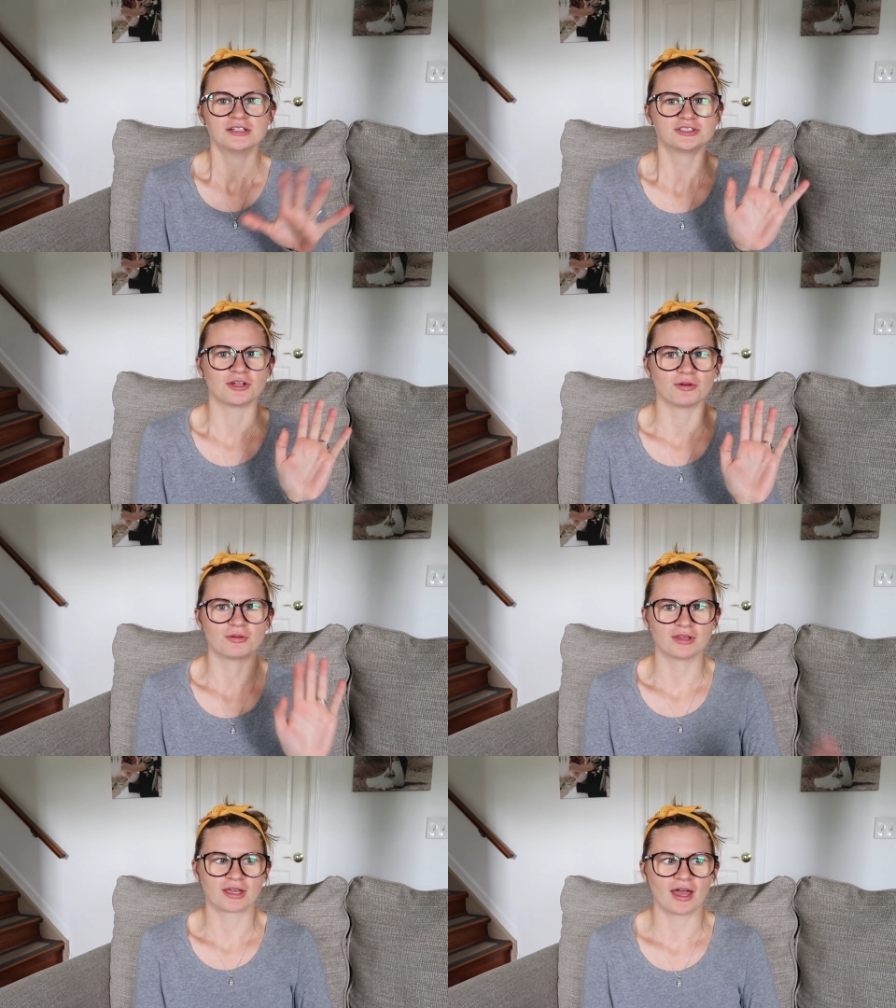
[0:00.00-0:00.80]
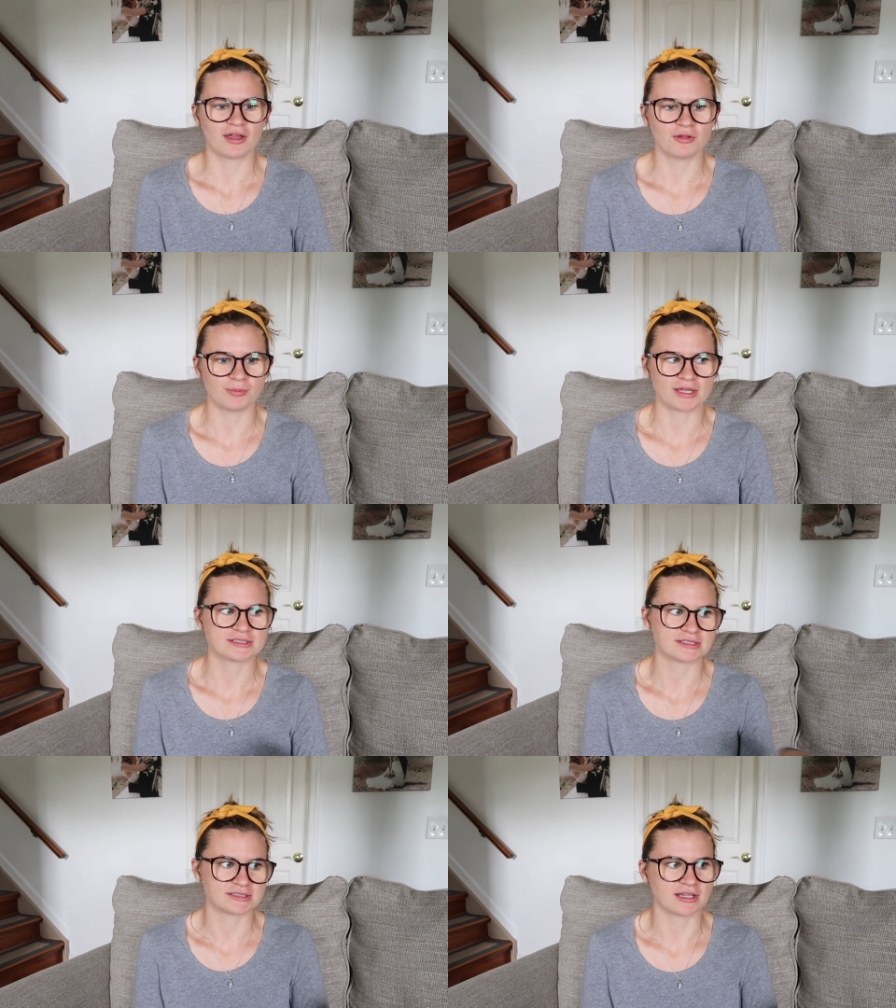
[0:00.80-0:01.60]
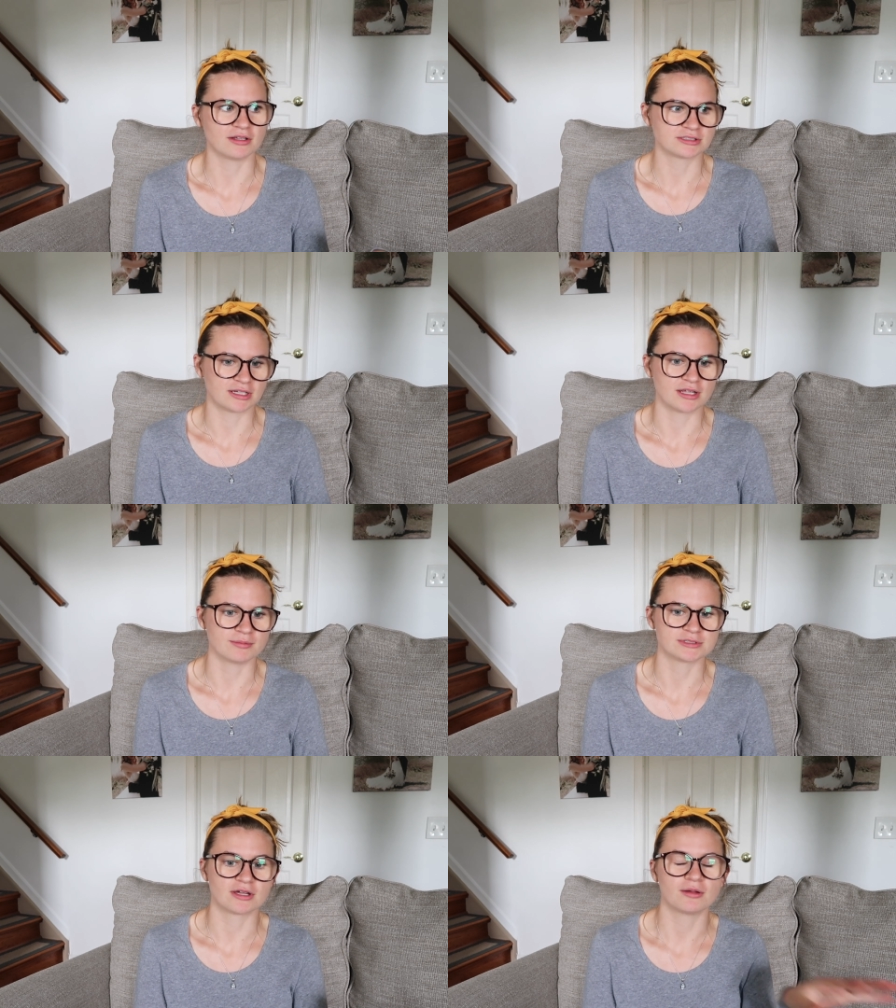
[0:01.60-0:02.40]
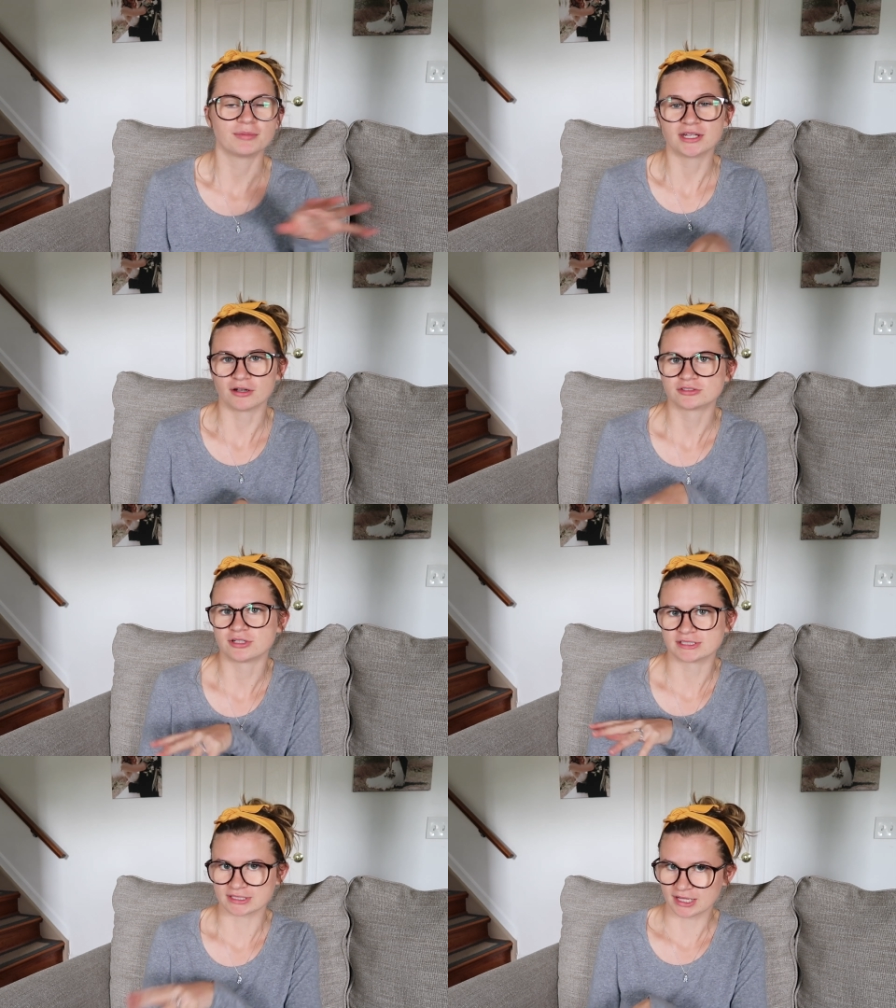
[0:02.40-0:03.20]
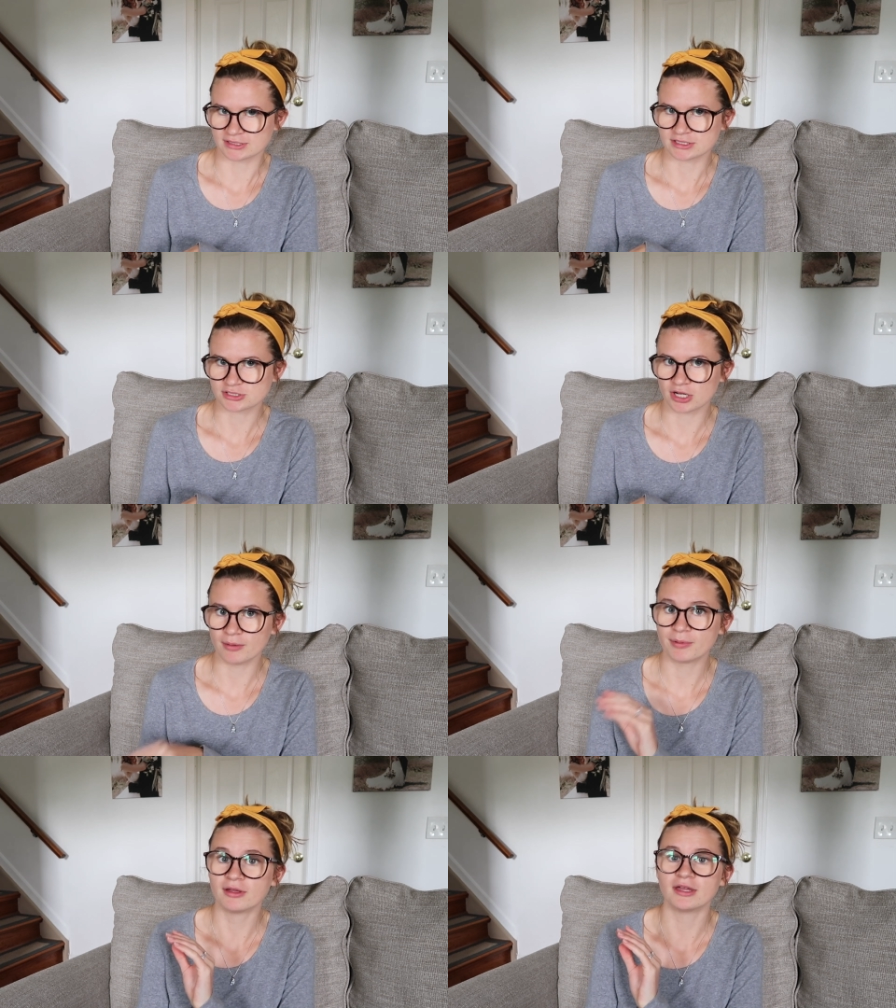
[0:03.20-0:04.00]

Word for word: So the guy who makes this sells on Amazon, but he also has an Etsy shop.